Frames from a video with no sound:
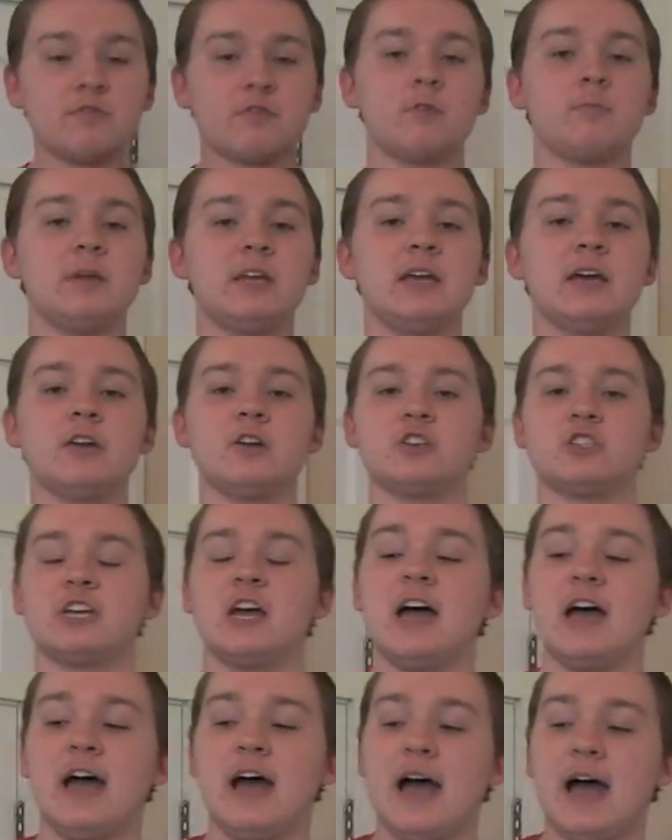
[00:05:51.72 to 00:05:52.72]
for beginners
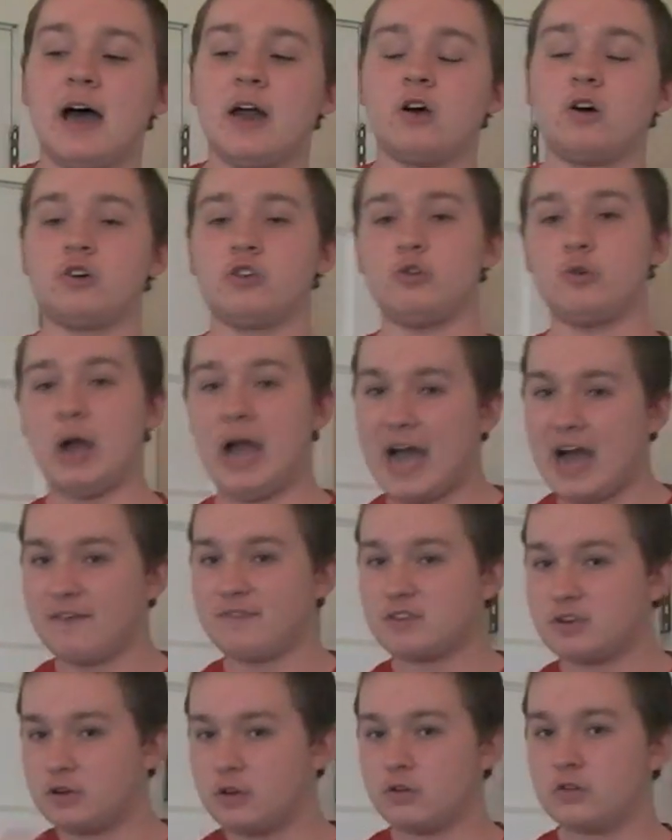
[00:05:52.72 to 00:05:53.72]
at all. You
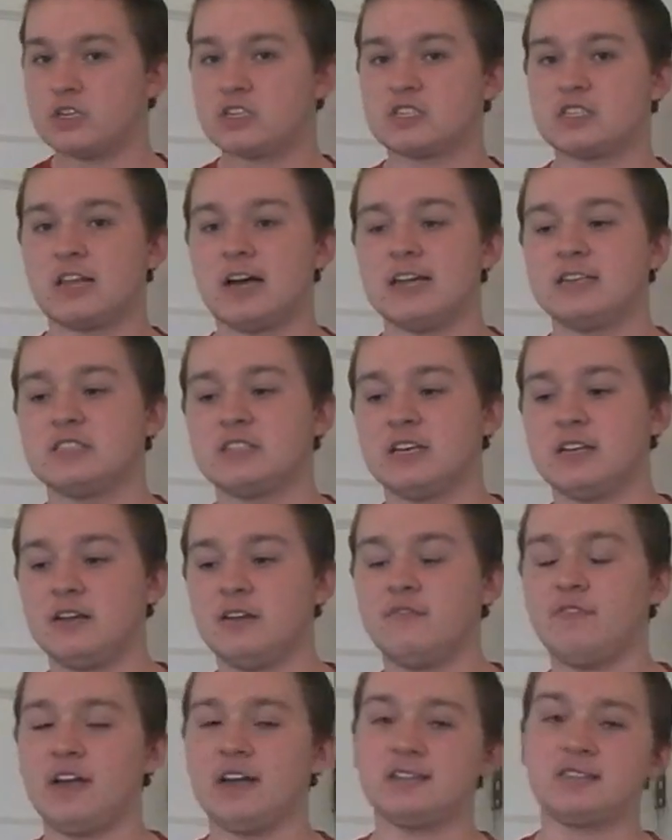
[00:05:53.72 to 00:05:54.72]
have to know the sleights in
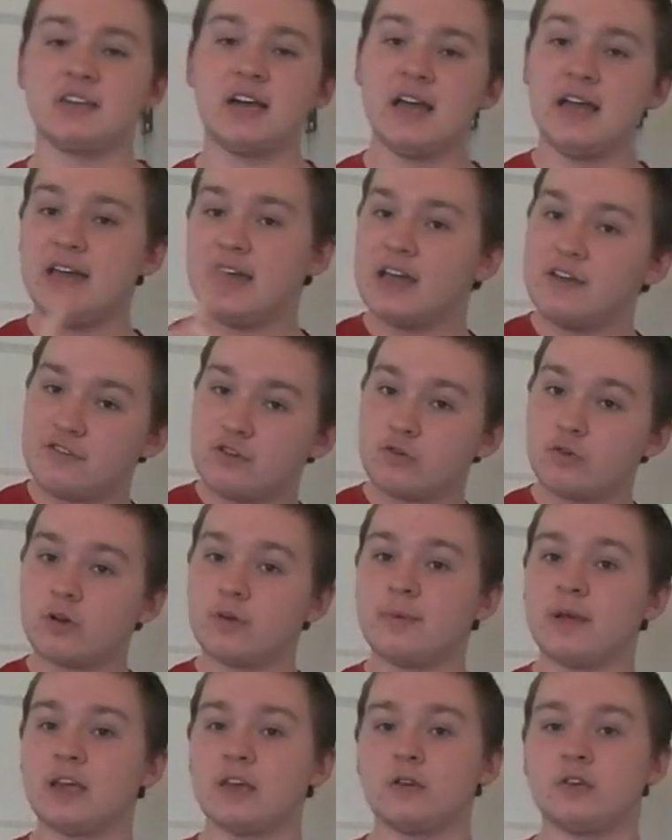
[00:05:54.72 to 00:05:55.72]
advance if you want
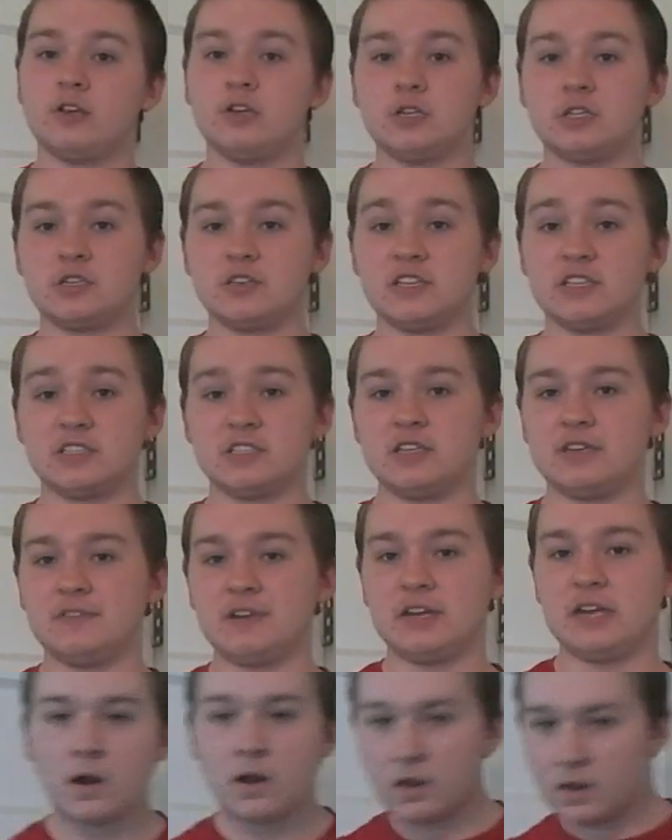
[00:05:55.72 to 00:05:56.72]
to make good use of this
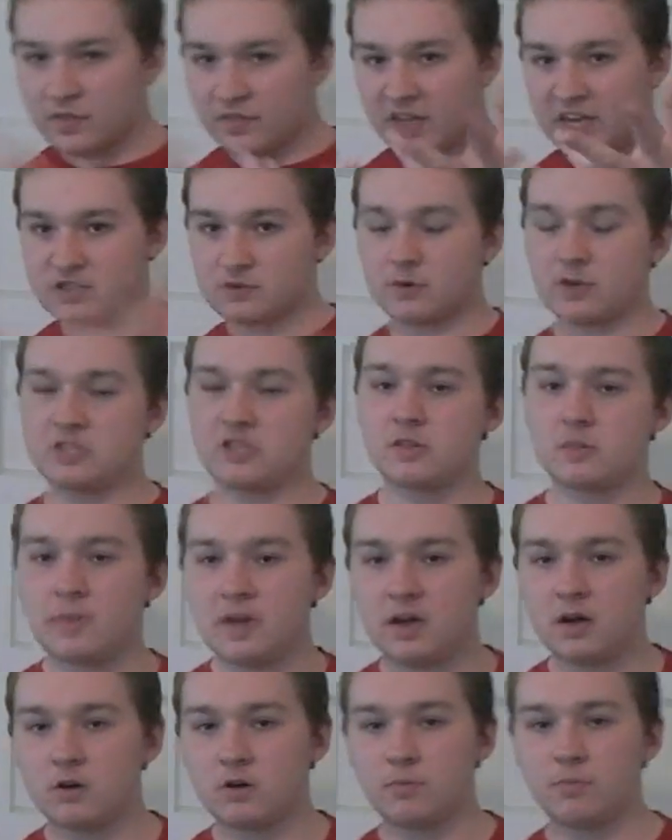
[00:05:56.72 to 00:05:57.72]
DVD. Thanks for watching the
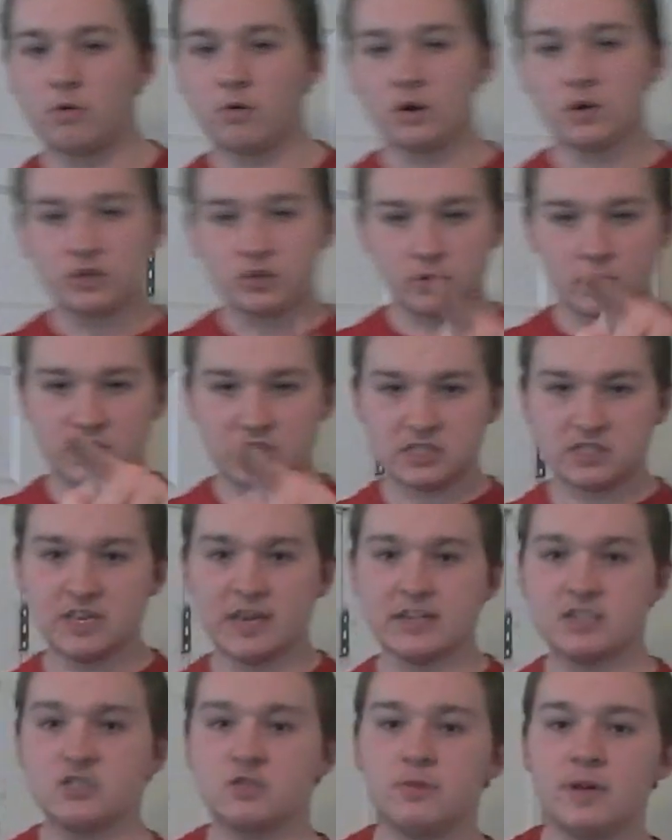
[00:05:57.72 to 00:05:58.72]
MAOC Report. Join us
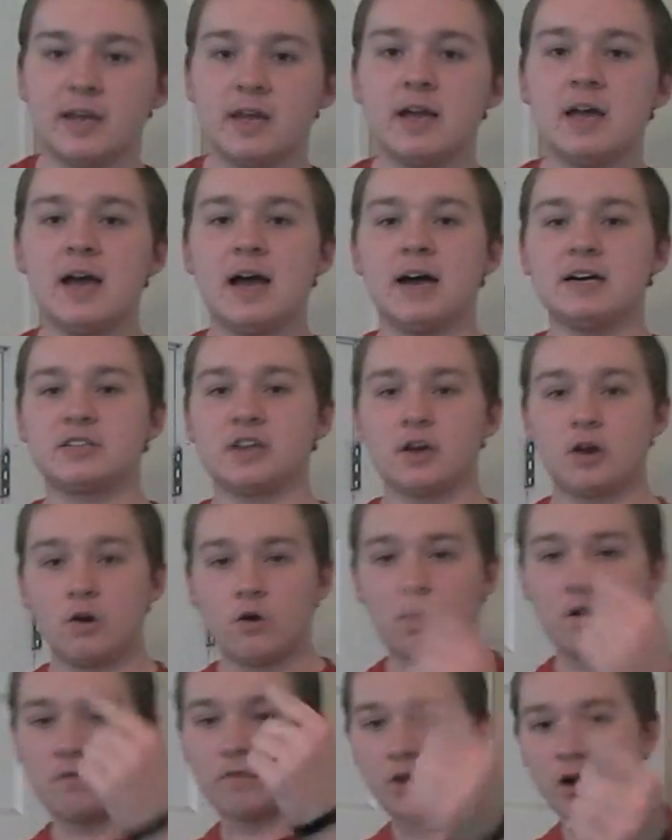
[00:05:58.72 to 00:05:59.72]
next week as I
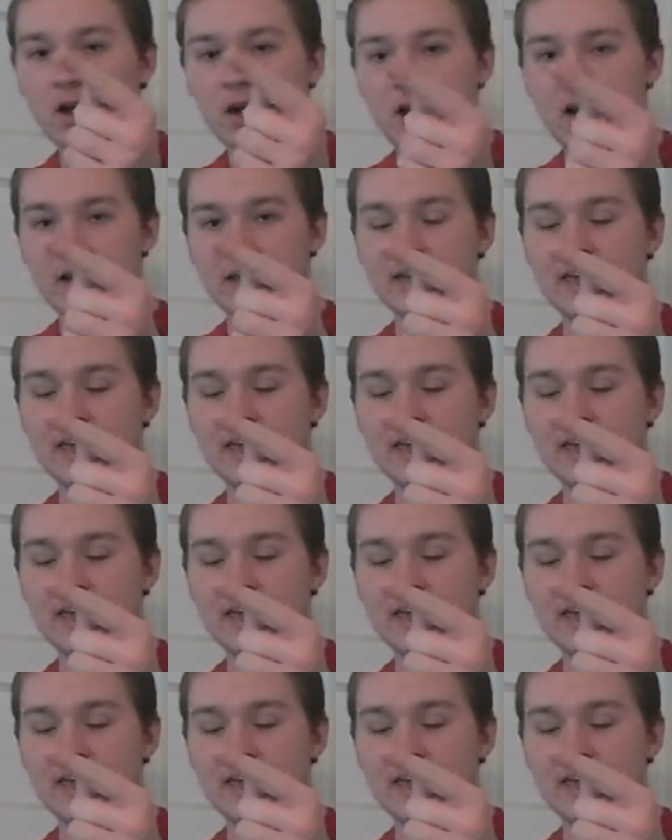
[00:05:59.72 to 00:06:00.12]
go over a